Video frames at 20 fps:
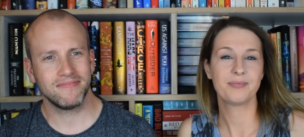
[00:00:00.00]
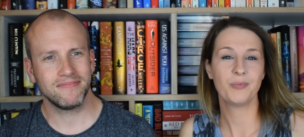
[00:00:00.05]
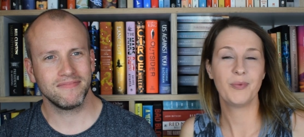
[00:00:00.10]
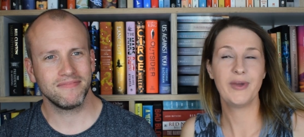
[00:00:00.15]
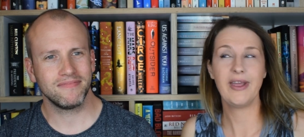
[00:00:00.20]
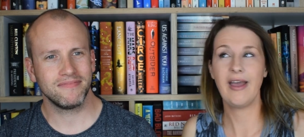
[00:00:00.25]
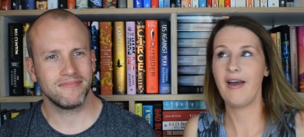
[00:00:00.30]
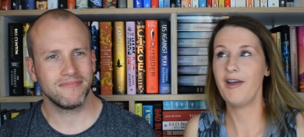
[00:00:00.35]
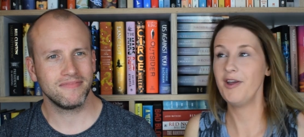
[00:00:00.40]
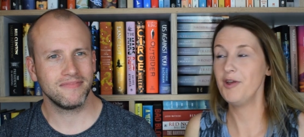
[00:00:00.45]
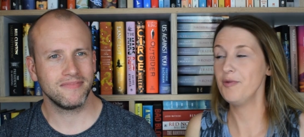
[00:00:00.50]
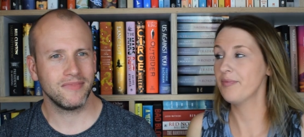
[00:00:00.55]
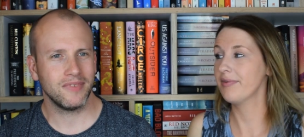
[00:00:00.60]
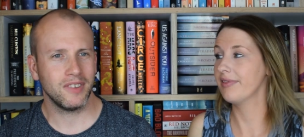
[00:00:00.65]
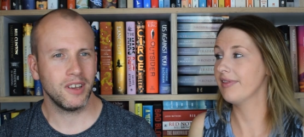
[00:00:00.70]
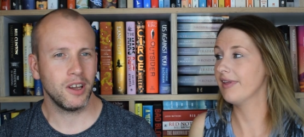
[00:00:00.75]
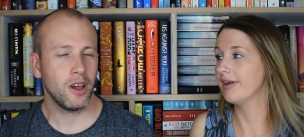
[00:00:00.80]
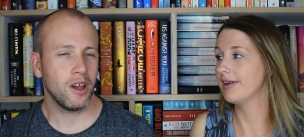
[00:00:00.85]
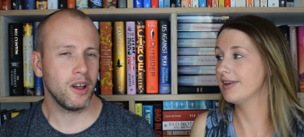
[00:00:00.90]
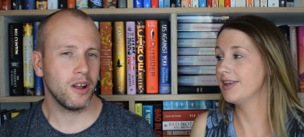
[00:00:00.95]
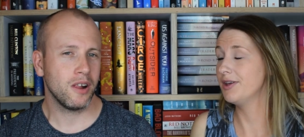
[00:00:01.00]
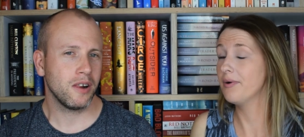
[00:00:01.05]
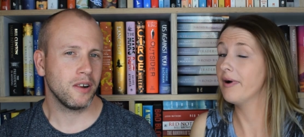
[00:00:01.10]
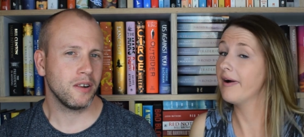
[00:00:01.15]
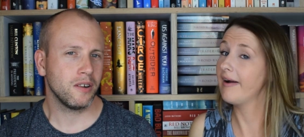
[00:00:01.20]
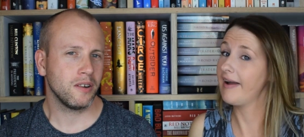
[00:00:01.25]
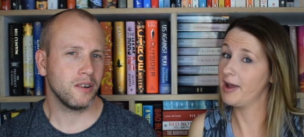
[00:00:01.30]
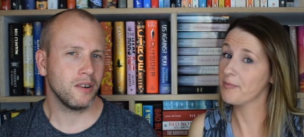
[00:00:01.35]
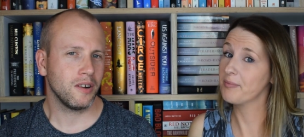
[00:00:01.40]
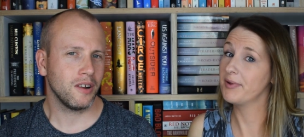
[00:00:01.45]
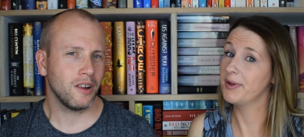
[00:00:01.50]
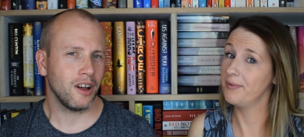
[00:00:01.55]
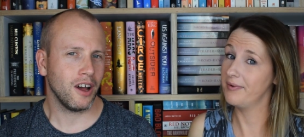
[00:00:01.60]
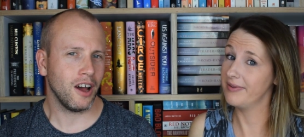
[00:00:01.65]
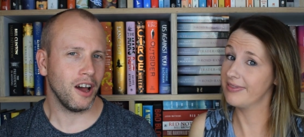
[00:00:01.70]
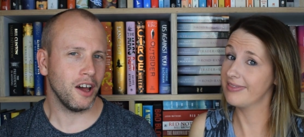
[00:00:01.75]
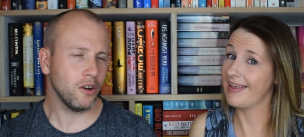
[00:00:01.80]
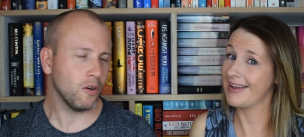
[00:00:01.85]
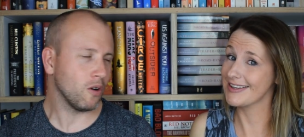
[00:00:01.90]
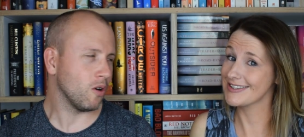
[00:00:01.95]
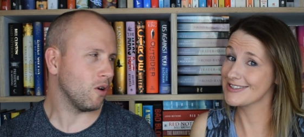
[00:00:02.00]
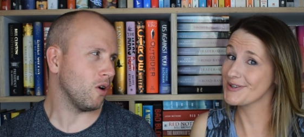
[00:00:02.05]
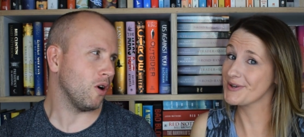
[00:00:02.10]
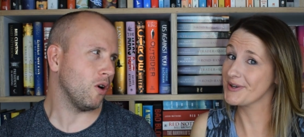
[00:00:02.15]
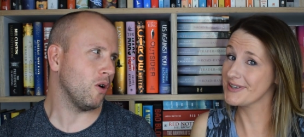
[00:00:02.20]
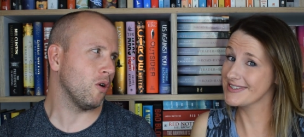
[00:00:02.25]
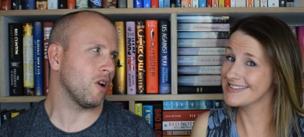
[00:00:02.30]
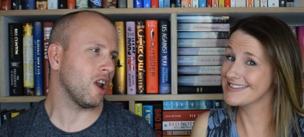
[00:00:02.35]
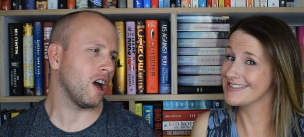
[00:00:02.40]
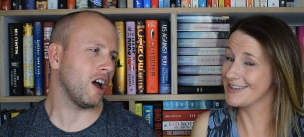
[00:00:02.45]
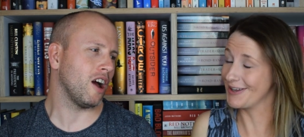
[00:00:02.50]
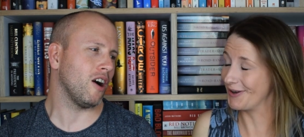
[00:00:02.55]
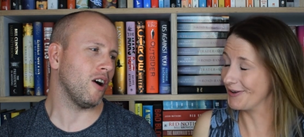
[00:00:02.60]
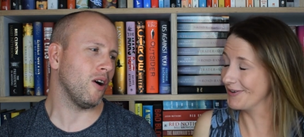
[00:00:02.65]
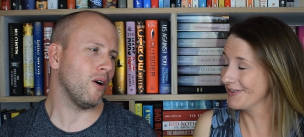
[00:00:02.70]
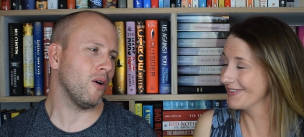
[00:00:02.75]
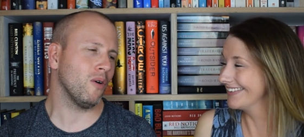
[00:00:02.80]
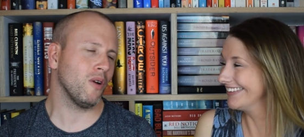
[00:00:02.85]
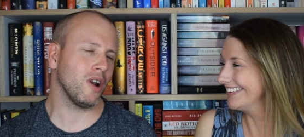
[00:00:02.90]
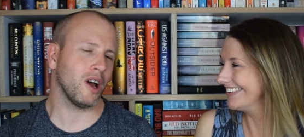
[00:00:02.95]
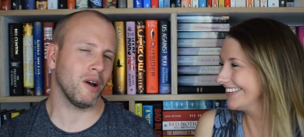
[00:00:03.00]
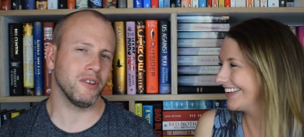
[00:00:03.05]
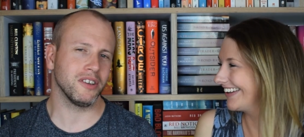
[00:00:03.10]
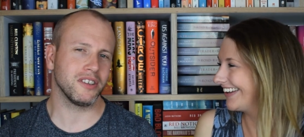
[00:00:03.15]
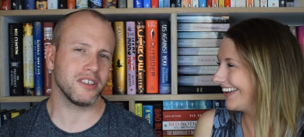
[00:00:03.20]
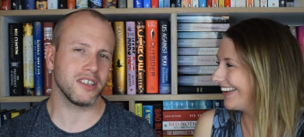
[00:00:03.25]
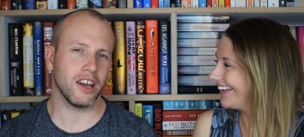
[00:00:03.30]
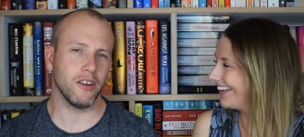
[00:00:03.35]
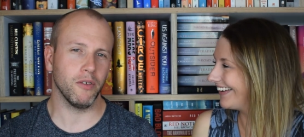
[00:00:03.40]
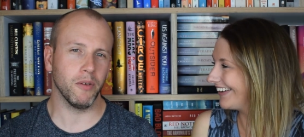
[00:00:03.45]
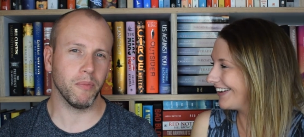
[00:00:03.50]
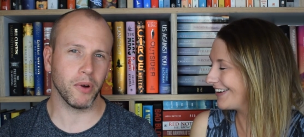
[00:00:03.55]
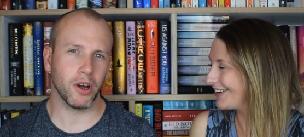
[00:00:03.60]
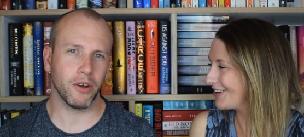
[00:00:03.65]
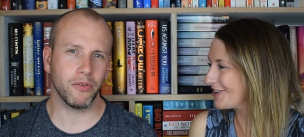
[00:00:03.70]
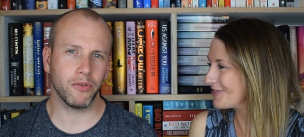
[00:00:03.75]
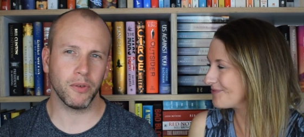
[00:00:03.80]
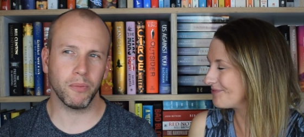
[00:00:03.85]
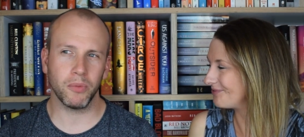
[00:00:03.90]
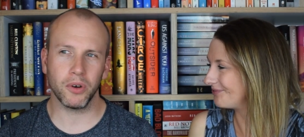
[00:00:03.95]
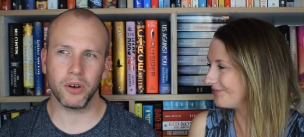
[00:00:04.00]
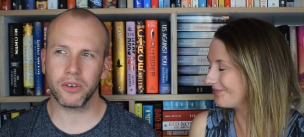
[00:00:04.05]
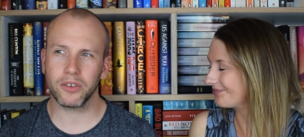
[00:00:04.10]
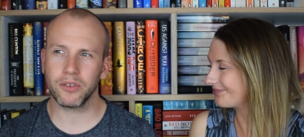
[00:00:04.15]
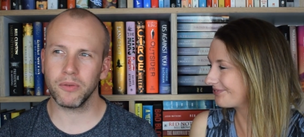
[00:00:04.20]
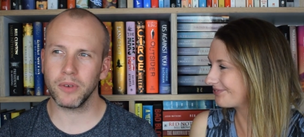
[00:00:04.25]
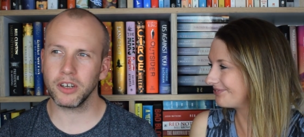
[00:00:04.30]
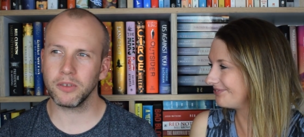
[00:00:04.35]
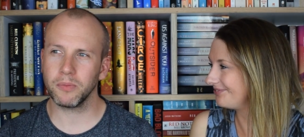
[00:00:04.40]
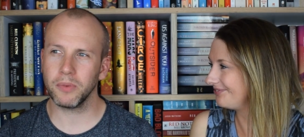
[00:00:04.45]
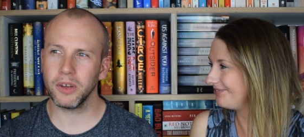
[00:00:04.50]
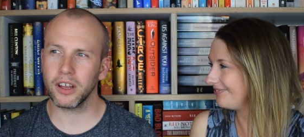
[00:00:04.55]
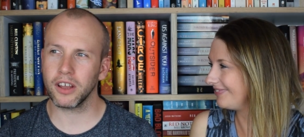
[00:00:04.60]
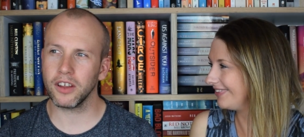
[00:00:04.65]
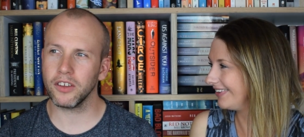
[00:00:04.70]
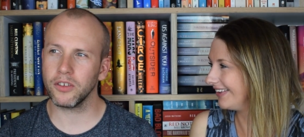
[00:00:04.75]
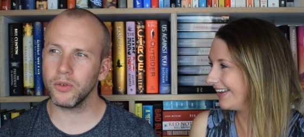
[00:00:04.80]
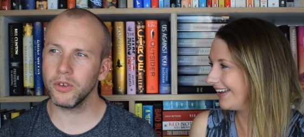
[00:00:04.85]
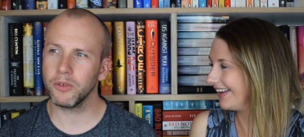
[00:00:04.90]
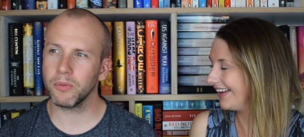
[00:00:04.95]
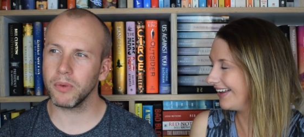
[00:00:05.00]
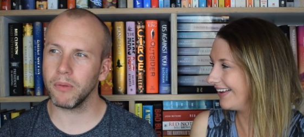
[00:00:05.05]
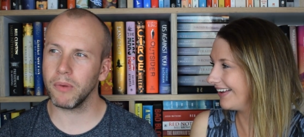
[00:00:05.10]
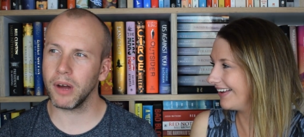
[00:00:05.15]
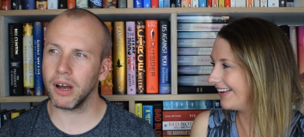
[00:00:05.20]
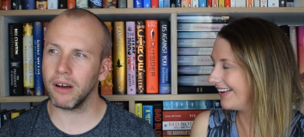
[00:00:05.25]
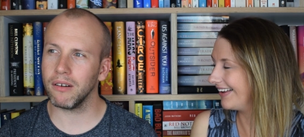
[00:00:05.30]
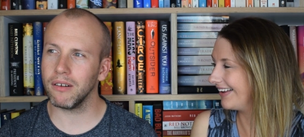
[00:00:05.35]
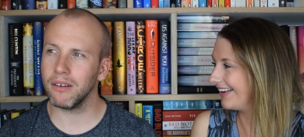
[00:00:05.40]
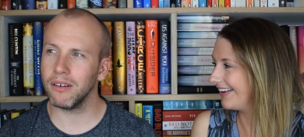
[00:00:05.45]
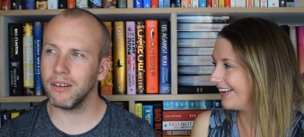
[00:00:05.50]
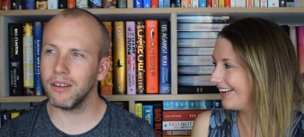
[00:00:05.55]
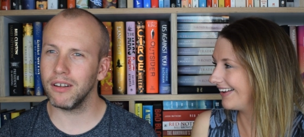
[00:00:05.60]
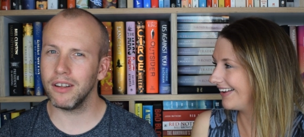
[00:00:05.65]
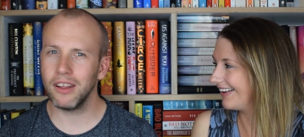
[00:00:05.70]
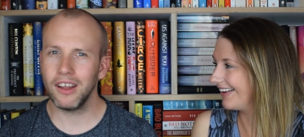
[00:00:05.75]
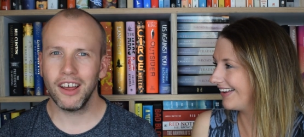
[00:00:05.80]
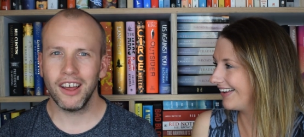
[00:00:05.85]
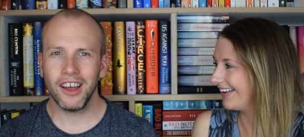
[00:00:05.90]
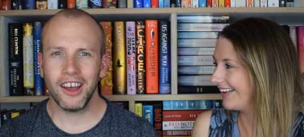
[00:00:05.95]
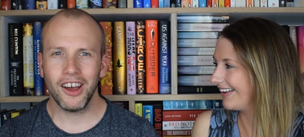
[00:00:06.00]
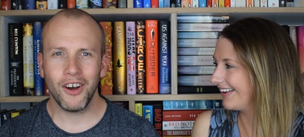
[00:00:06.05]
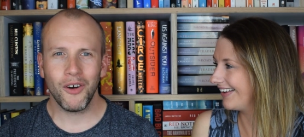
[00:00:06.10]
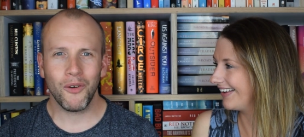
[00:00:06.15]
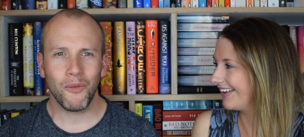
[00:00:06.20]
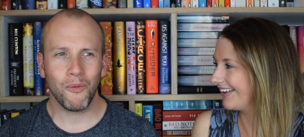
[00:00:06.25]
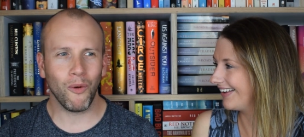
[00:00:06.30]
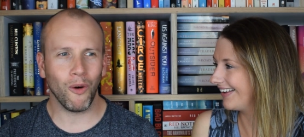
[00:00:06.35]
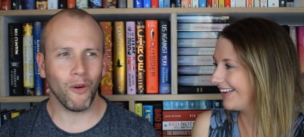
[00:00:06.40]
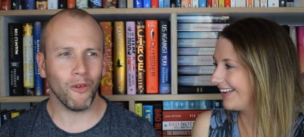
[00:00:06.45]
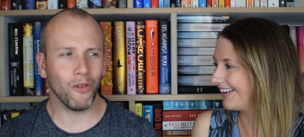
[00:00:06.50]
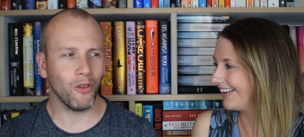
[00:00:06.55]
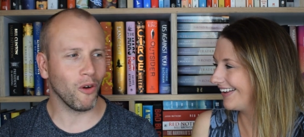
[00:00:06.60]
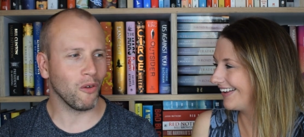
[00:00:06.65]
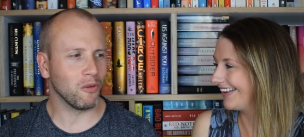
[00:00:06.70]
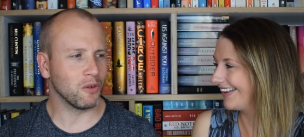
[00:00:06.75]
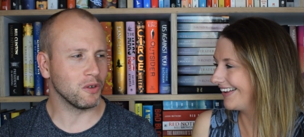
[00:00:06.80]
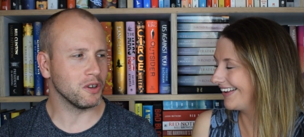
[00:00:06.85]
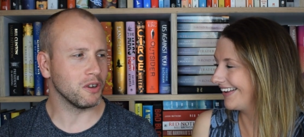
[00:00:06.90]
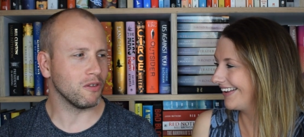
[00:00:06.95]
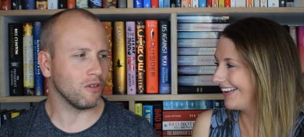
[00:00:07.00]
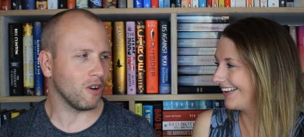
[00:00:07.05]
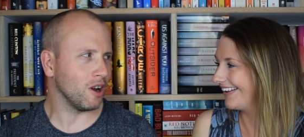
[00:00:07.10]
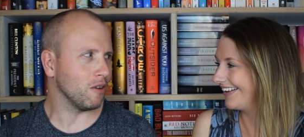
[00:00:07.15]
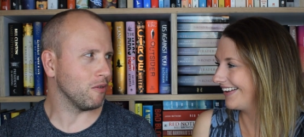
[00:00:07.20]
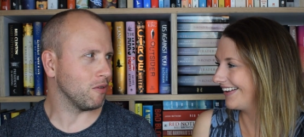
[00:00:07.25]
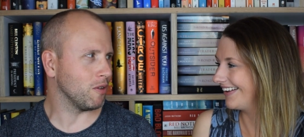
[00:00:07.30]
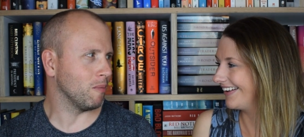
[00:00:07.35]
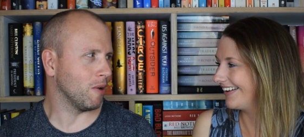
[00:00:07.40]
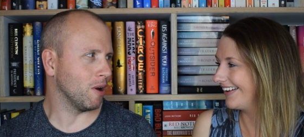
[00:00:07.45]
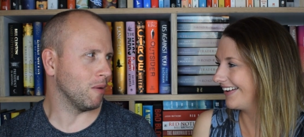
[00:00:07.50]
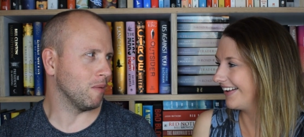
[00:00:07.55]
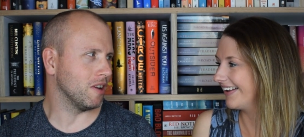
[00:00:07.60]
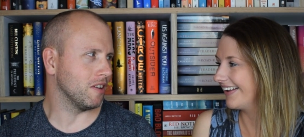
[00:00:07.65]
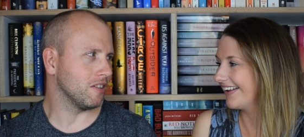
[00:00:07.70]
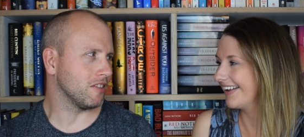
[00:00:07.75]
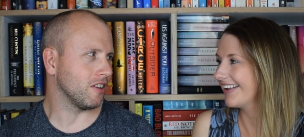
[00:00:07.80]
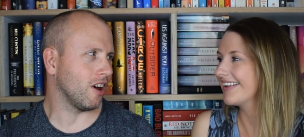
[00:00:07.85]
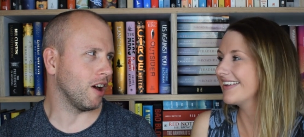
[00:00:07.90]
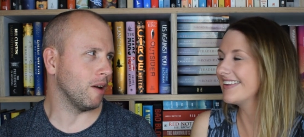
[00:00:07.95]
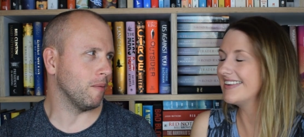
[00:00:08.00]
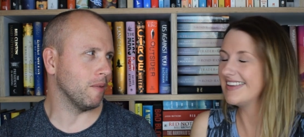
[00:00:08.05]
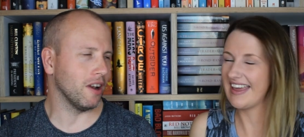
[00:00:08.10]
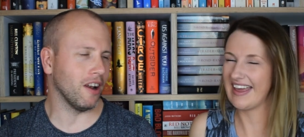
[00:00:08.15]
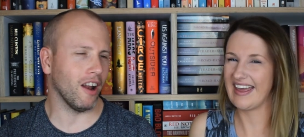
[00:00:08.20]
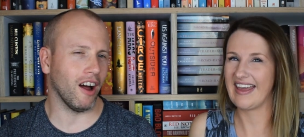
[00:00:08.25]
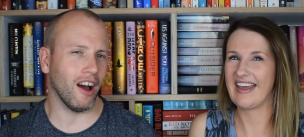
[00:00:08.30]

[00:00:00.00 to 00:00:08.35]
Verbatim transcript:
Speaker 1: we hope that you are happy with and all, all
Speaker 2: I, all I would say with both the books to Pick, it's always been about what novel is right for the moment in time. Yeah. And